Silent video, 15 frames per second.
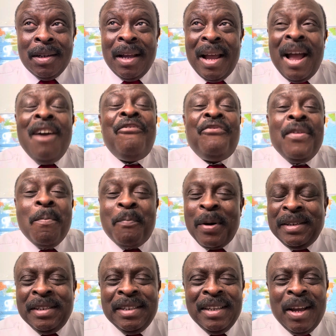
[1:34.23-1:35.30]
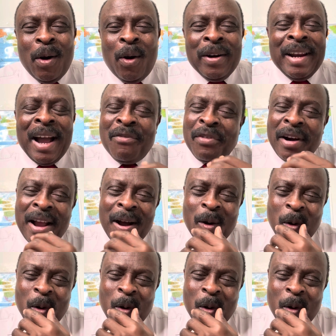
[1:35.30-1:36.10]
everybody on the African